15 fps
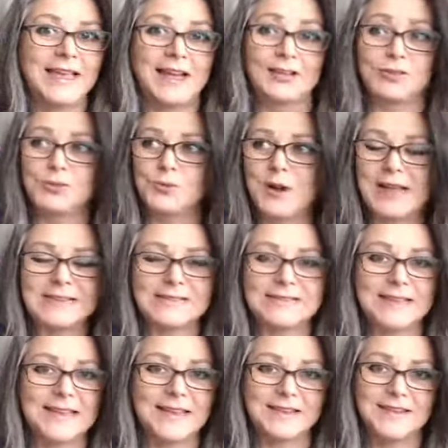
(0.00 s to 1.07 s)

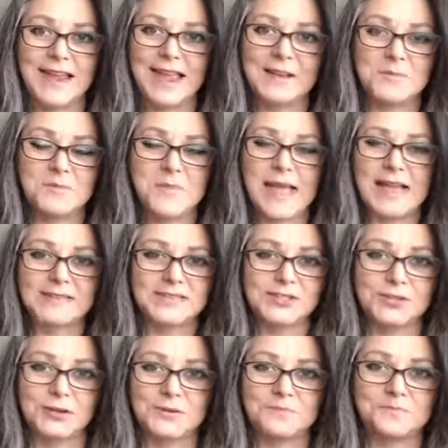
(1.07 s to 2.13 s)
address and
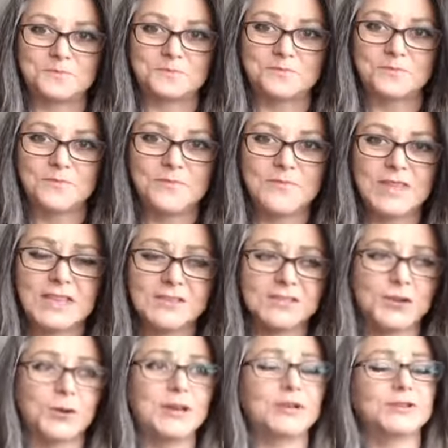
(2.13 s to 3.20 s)
master.
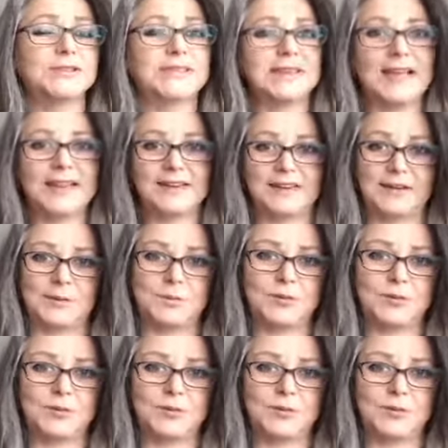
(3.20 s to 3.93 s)
So here's the idea.